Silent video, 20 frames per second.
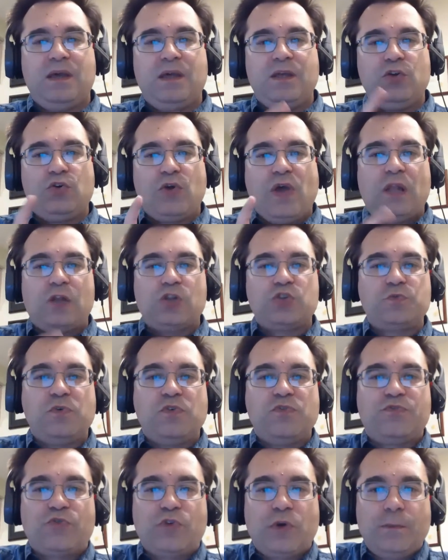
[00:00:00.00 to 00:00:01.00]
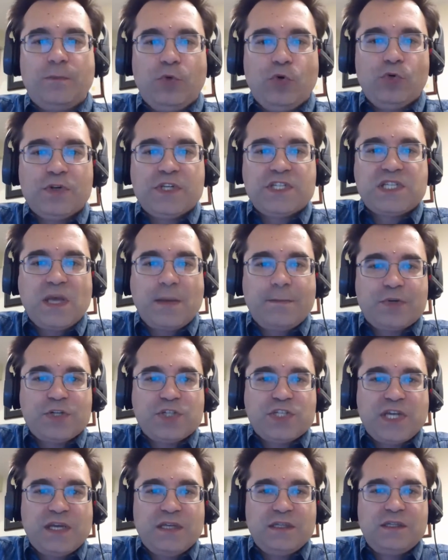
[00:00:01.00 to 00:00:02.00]
you're eligible for a bonus
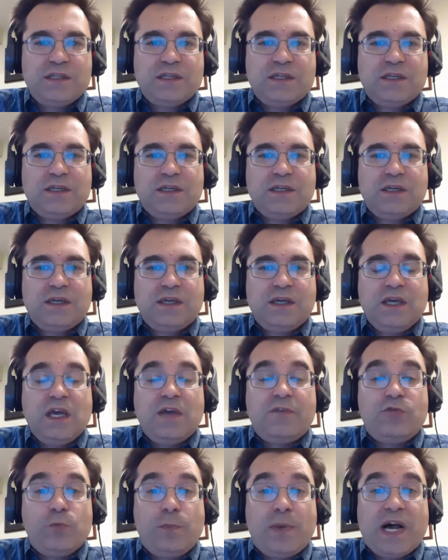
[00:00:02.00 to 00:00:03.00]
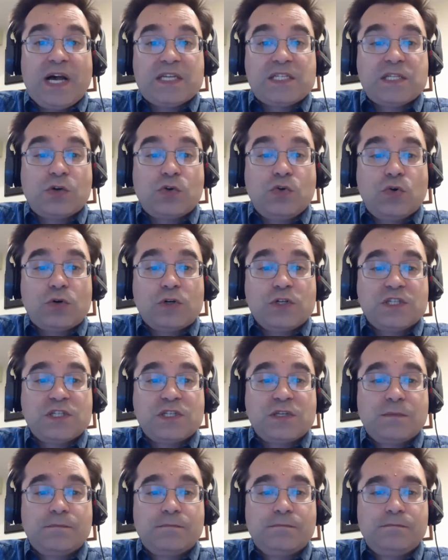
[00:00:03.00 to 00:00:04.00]
10% if you pass the
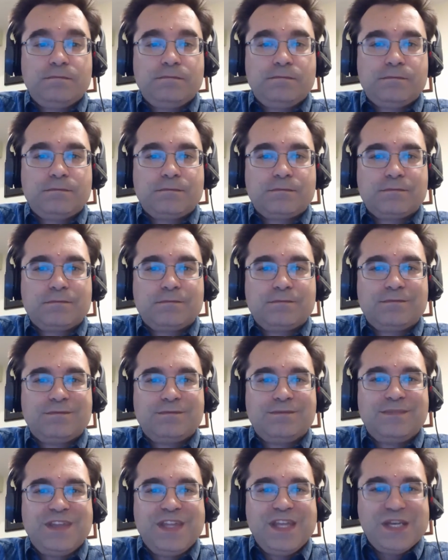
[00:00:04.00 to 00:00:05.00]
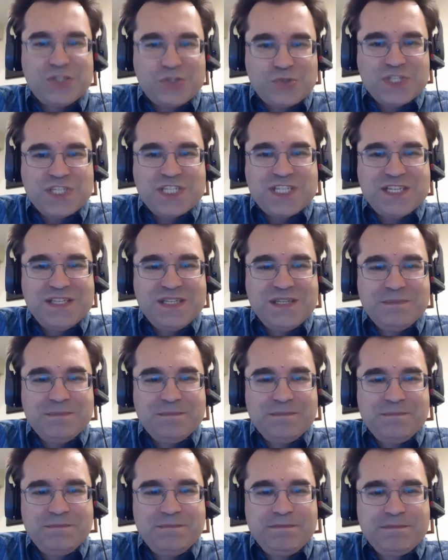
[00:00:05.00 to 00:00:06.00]
course. Interested?
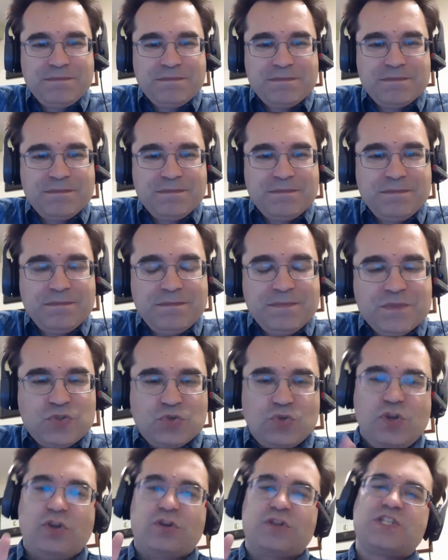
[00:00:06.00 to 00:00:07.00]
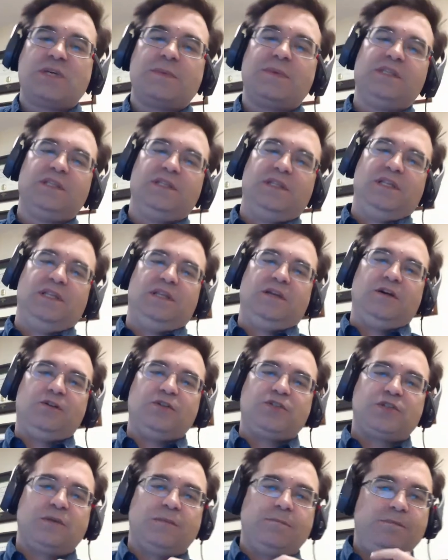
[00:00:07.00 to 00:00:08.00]
So here are some of the
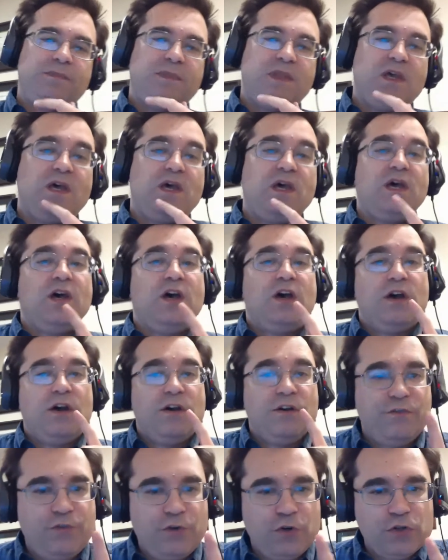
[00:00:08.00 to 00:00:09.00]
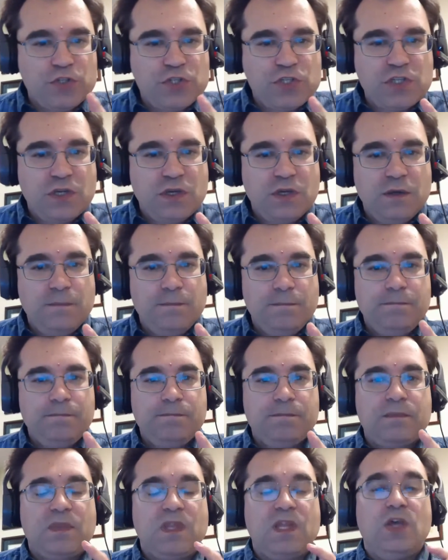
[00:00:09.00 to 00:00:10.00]
details. First,
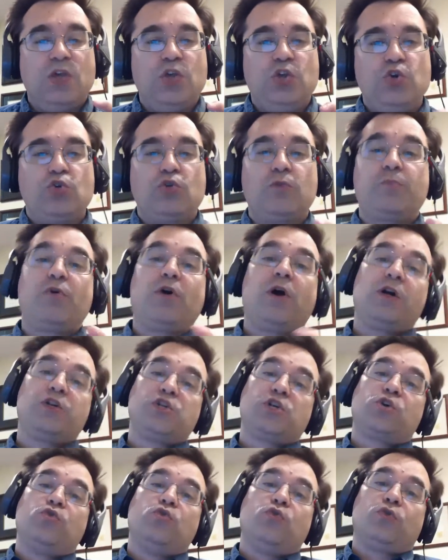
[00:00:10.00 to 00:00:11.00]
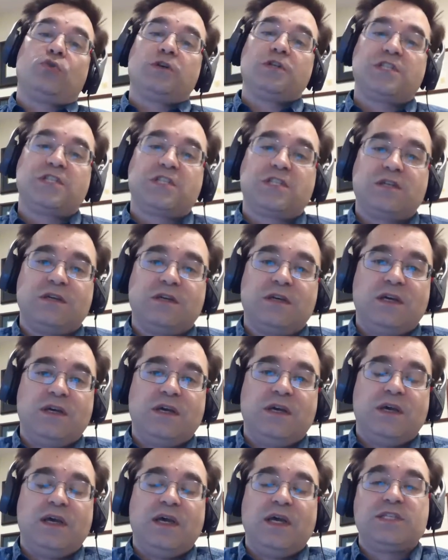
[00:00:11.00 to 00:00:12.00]
your project course
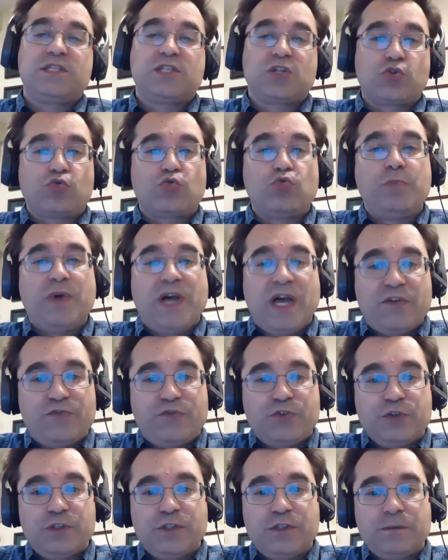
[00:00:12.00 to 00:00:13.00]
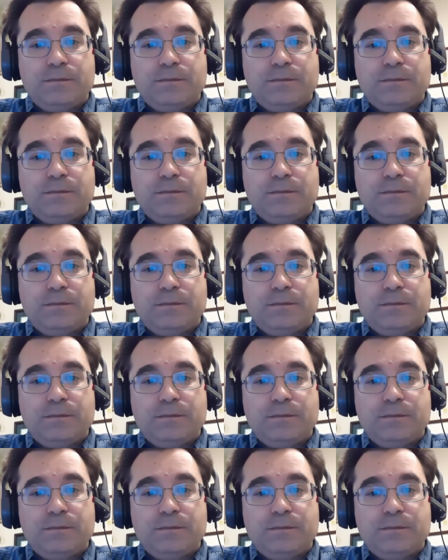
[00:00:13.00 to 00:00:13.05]
is a group effort.